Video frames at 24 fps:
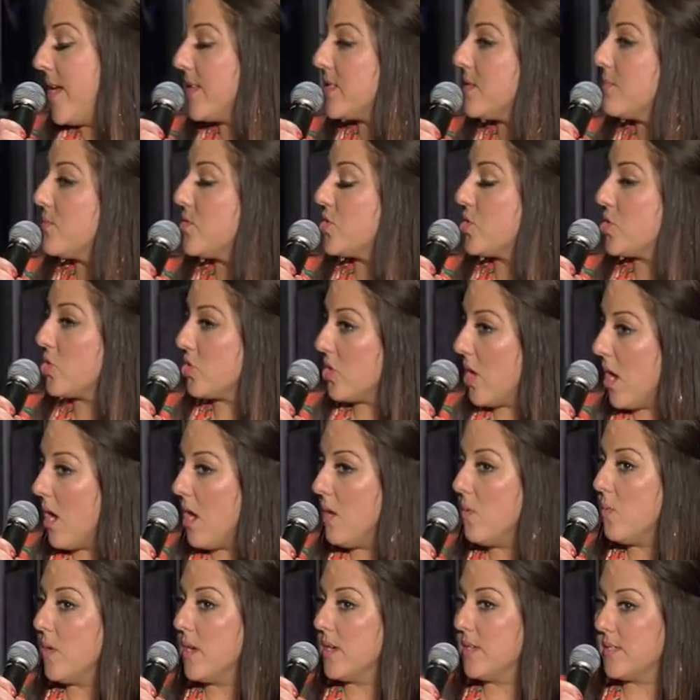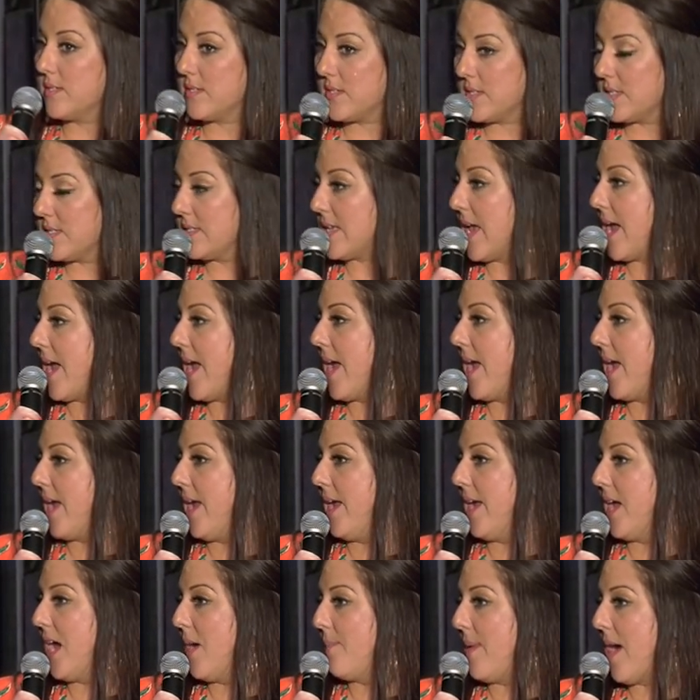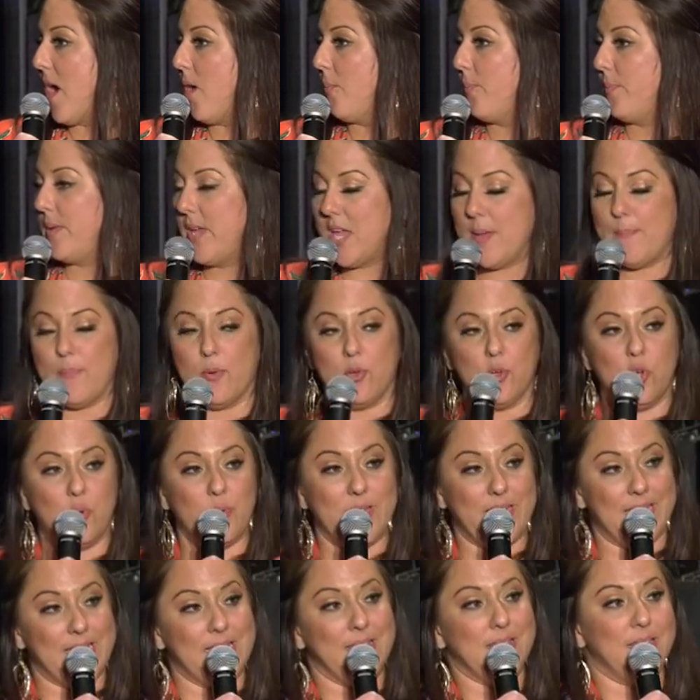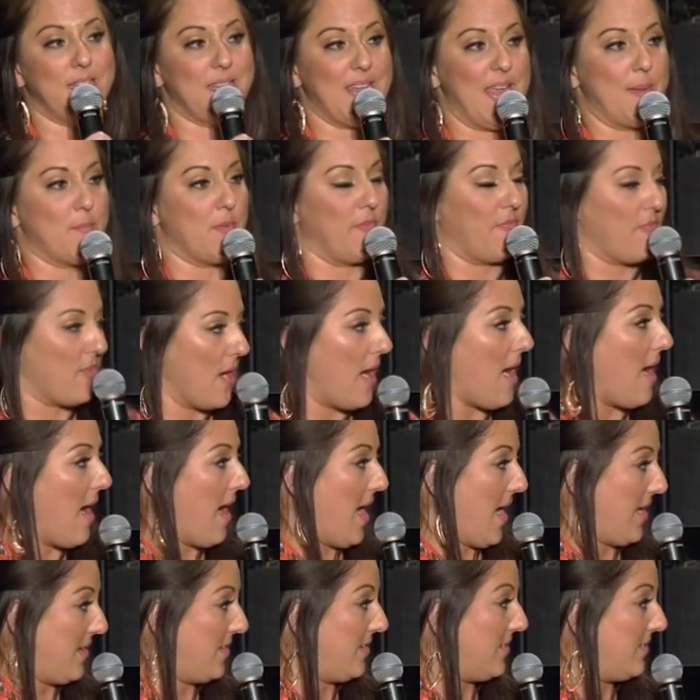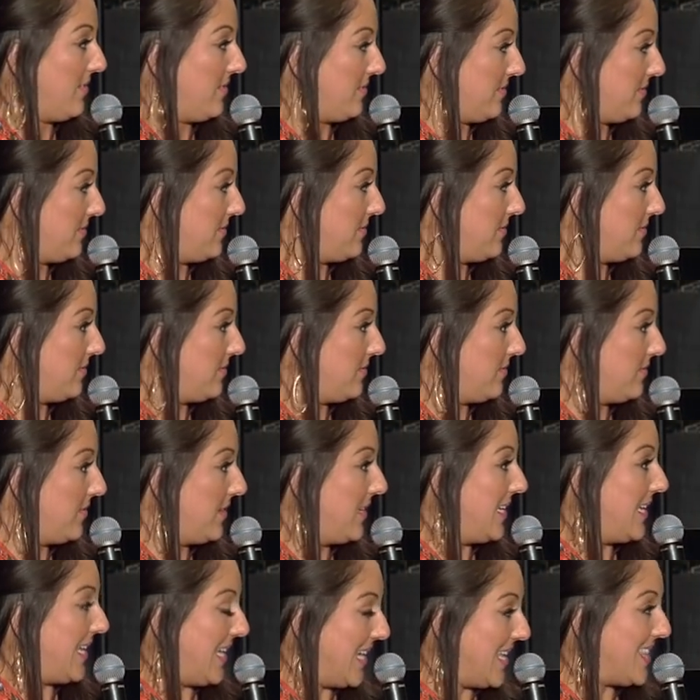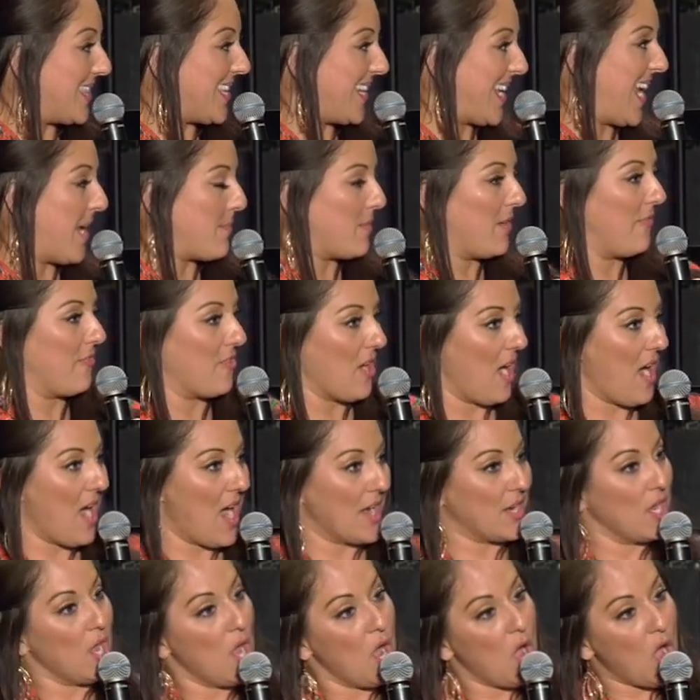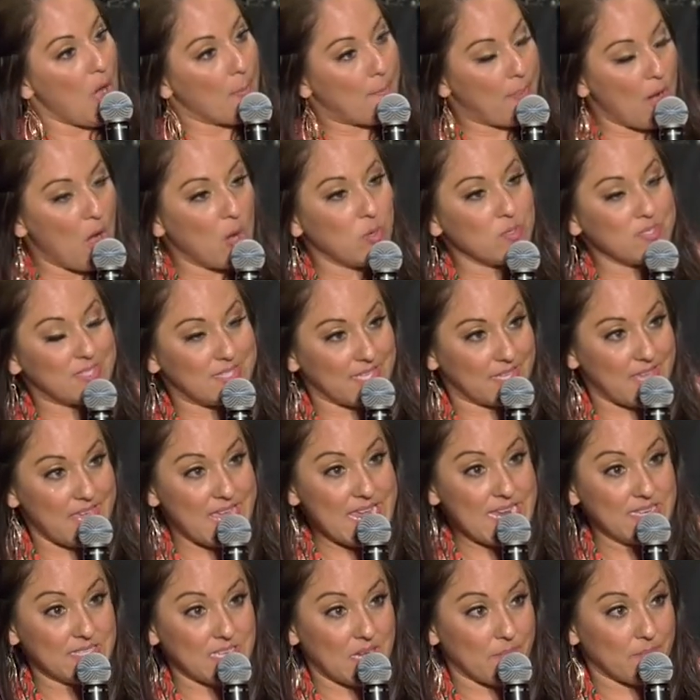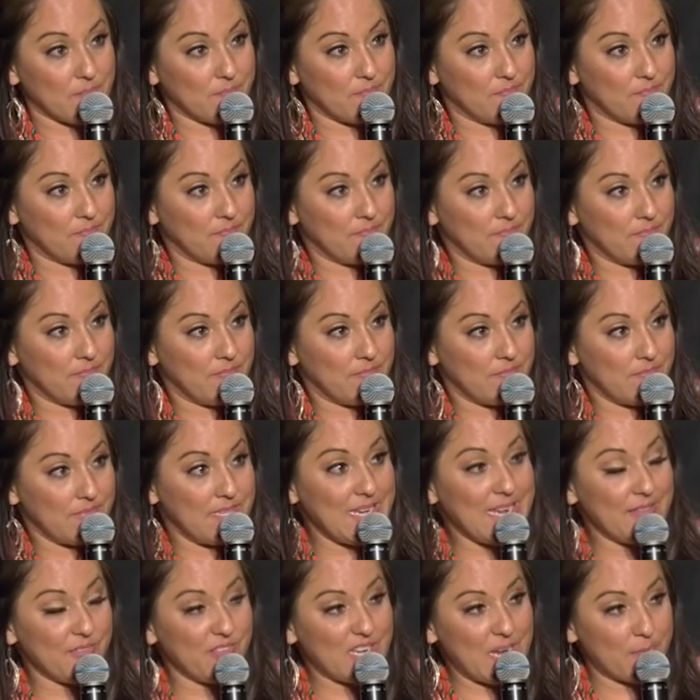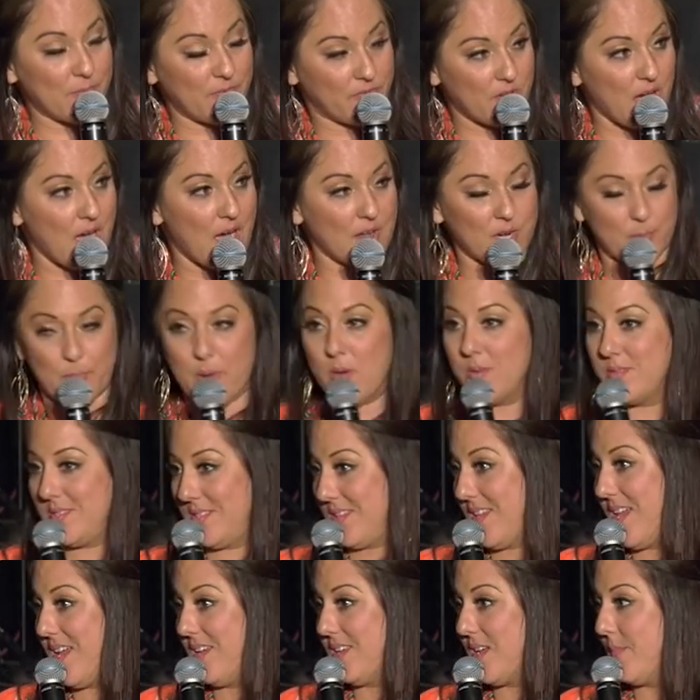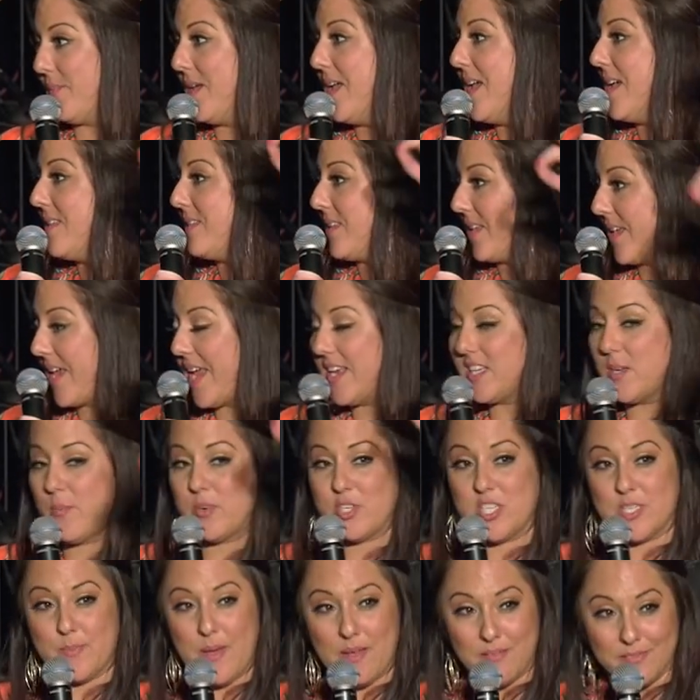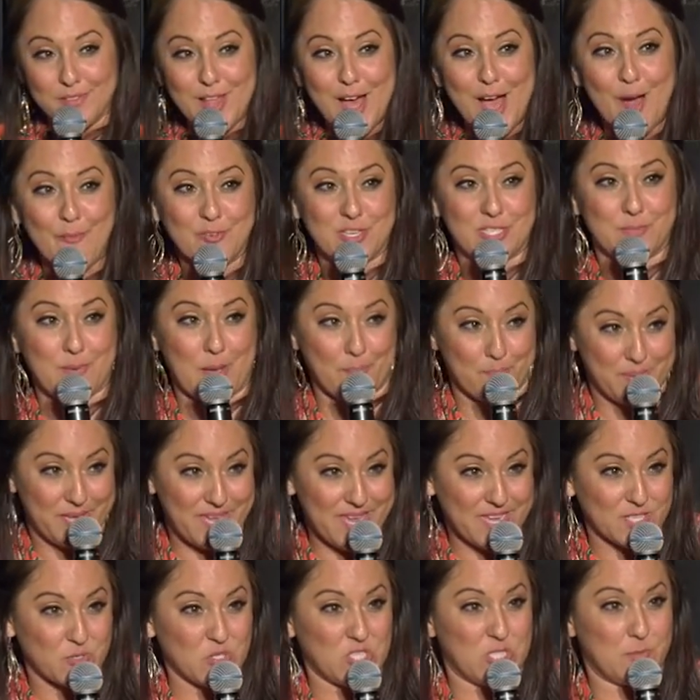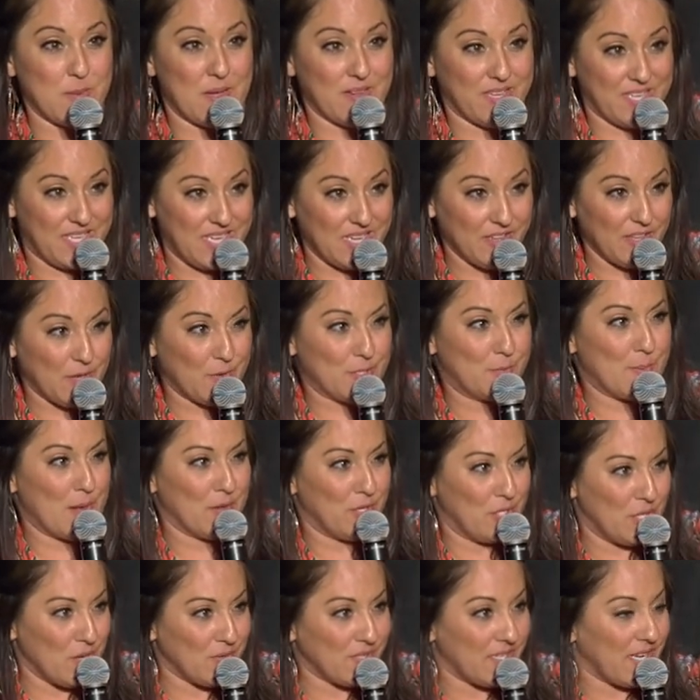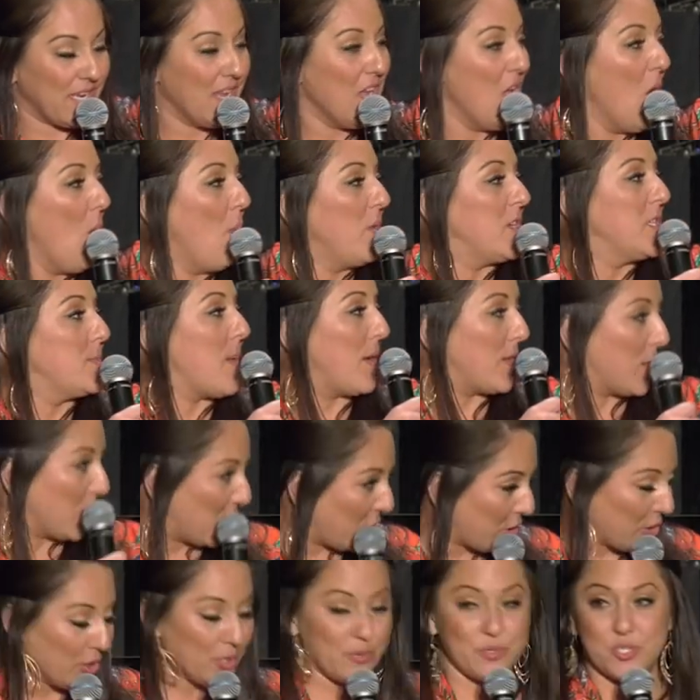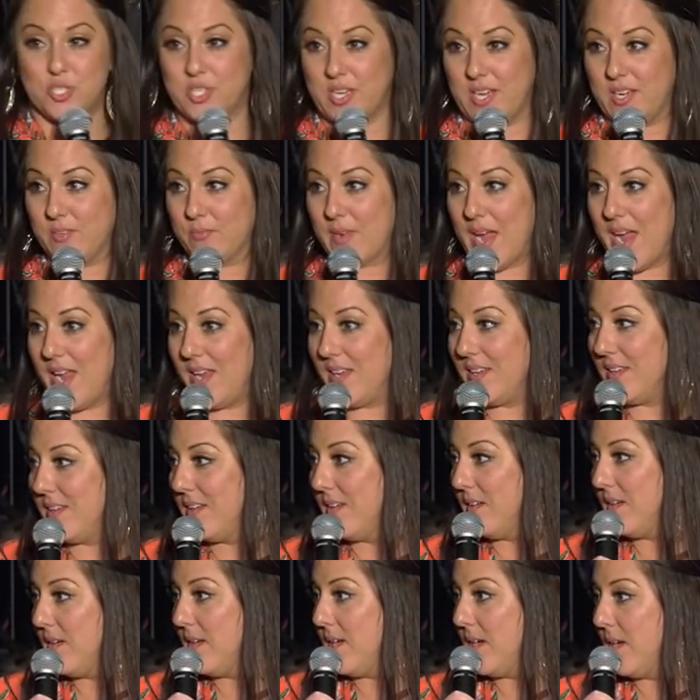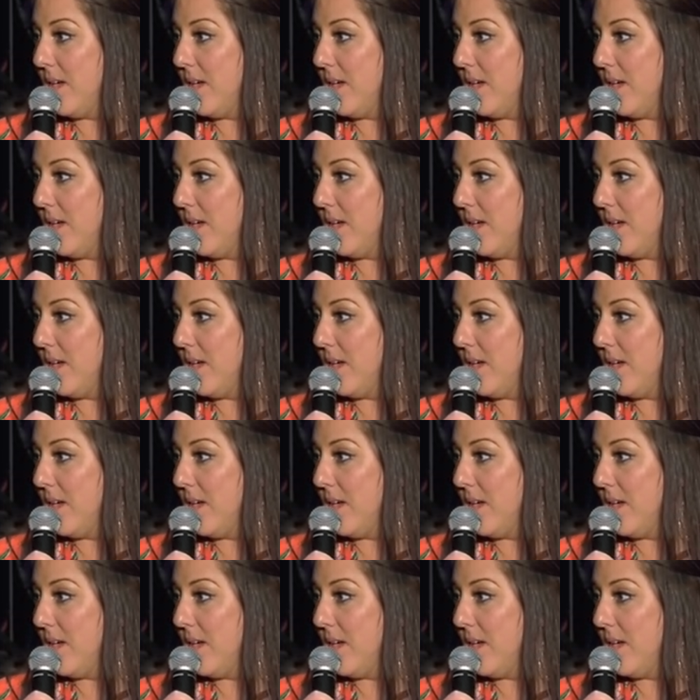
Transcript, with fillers: He had some strong words to say about people who, in the name of God, in the name of God, oppose the kingdom. In the name of God, oppose the kingdom. The kingdom, which is about love, which is about peace, which is about healing, which is about unity, which is about inclusion, right?